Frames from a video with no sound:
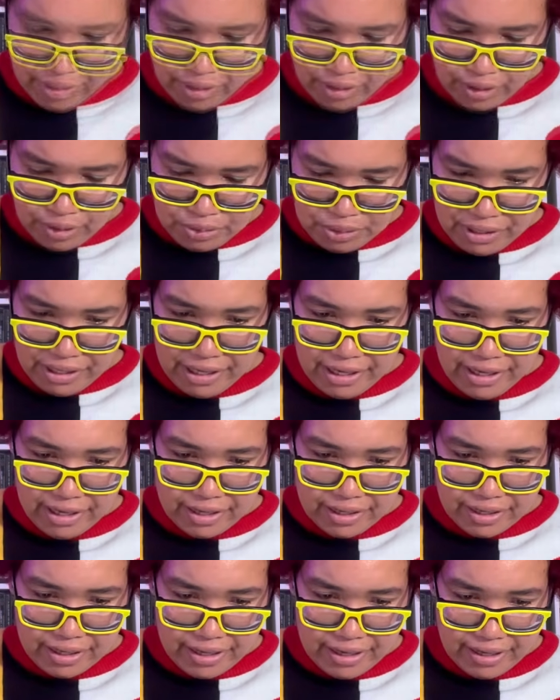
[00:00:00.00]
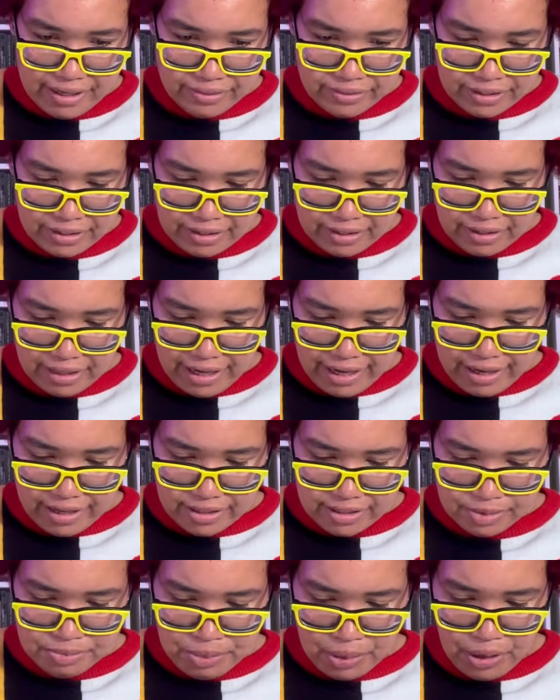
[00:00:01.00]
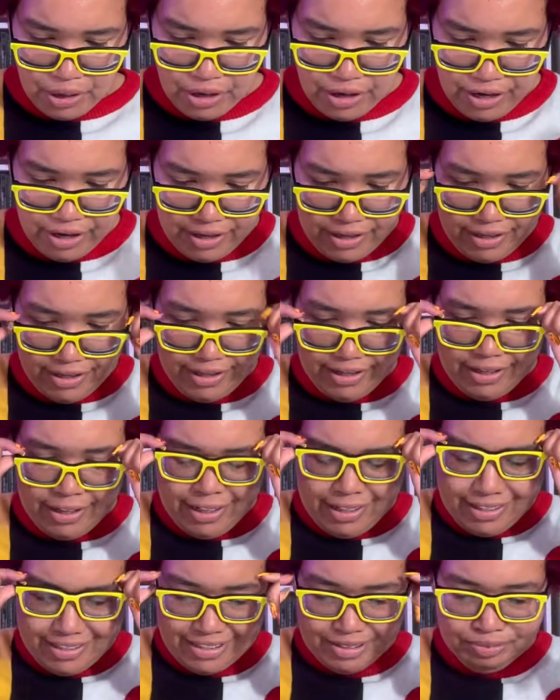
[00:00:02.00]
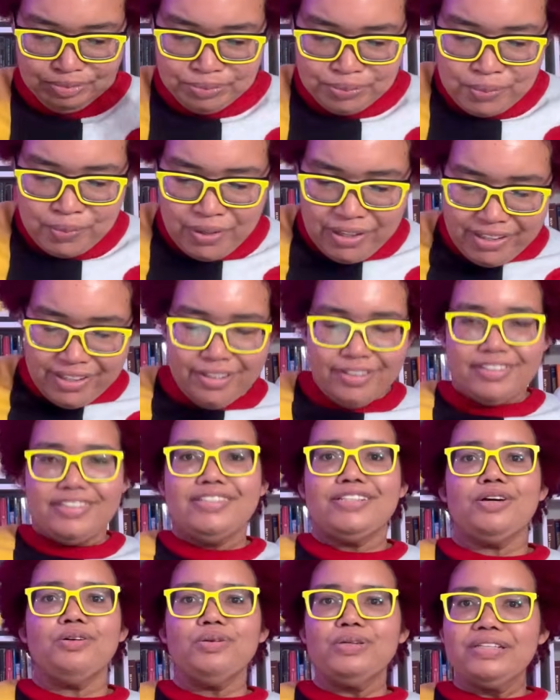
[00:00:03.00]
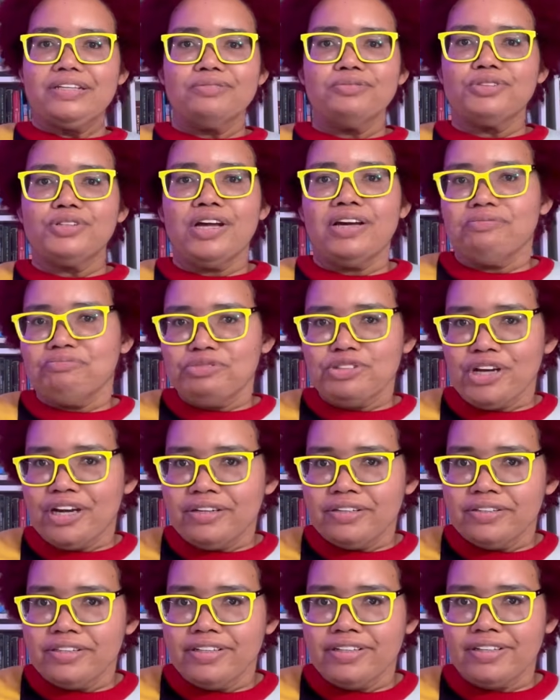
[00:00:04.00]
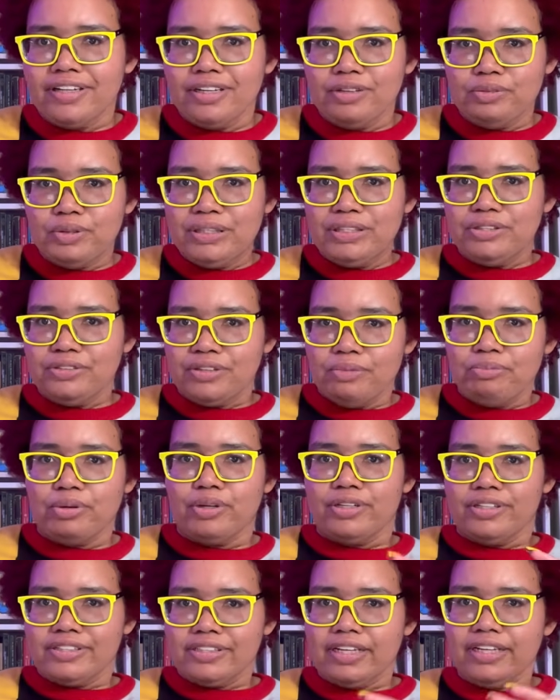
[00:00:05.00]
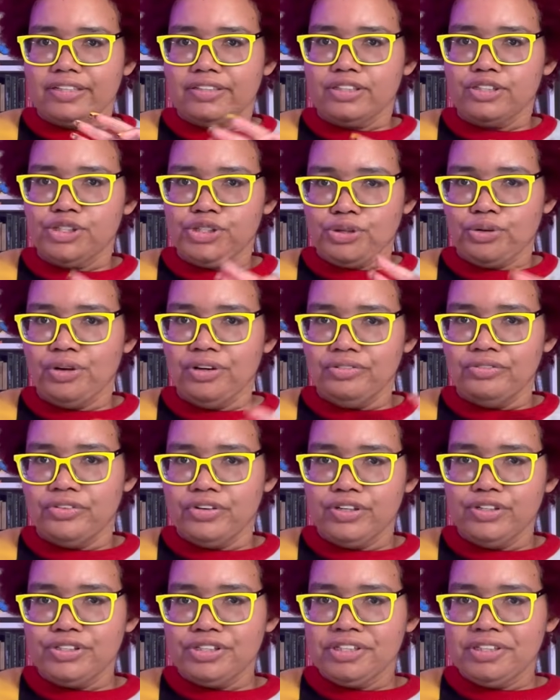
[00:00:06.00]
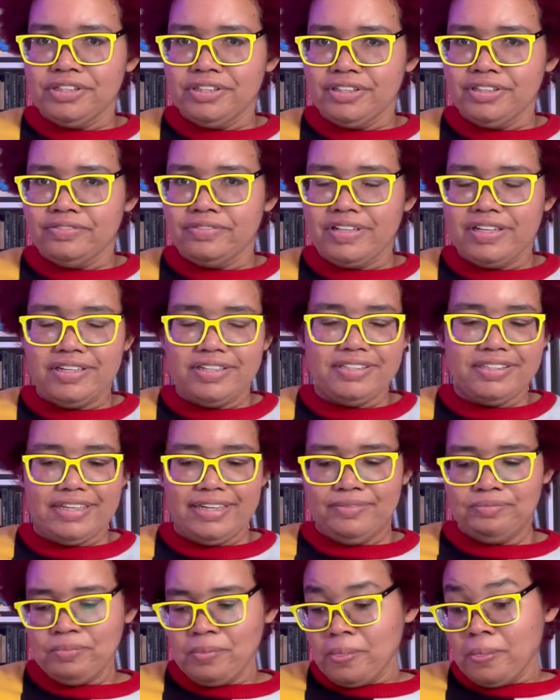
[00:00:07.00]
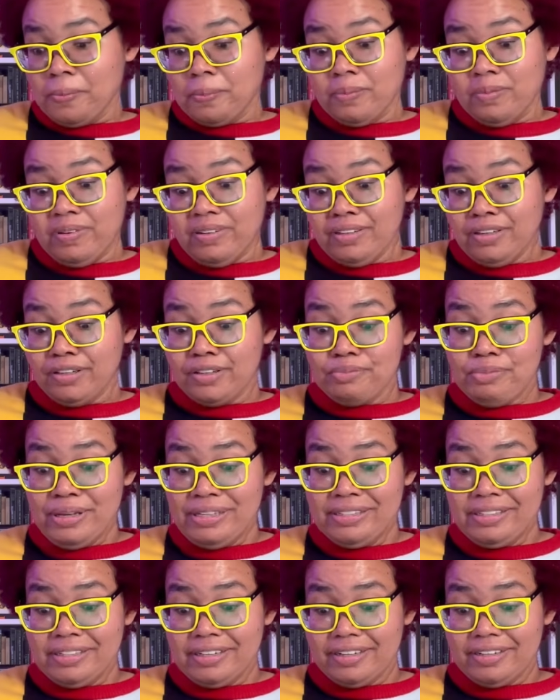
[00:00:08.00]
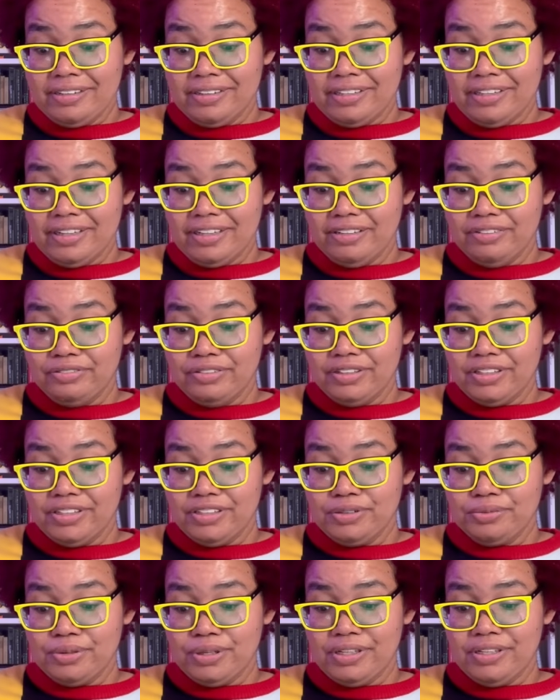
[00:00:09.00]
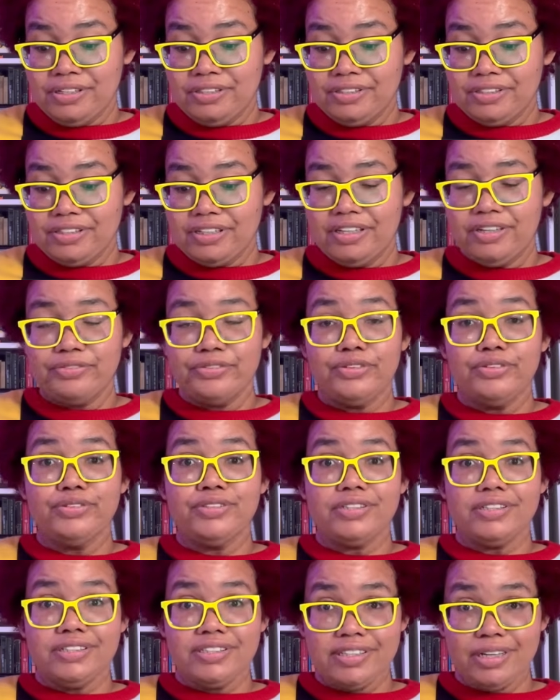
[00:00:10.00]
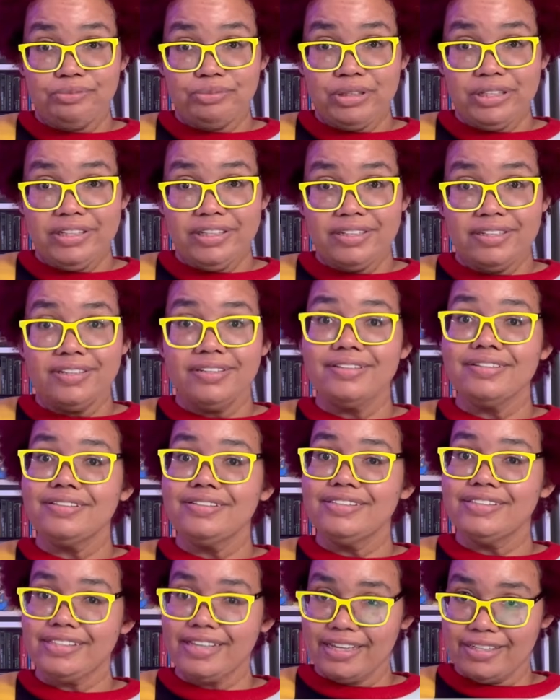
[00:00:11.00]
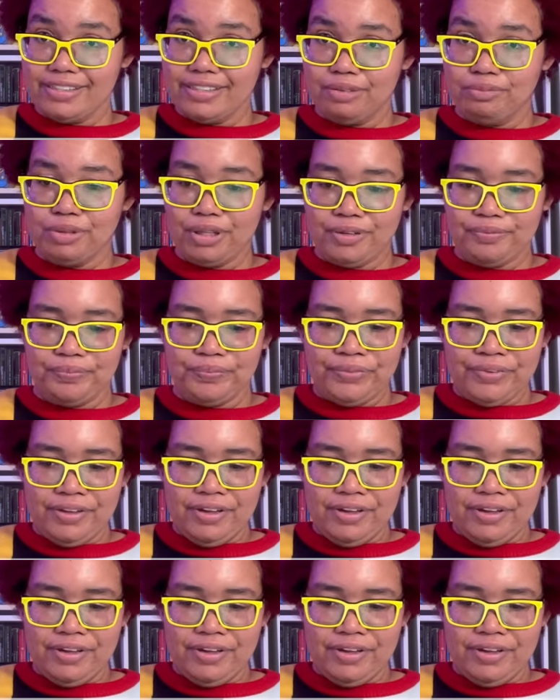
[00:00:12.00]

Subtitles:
Okay, and the last part is, as always, I'm trying to think like, what do I put as like the short version of this? And the best thing I could think of for this was, if you see something, say something.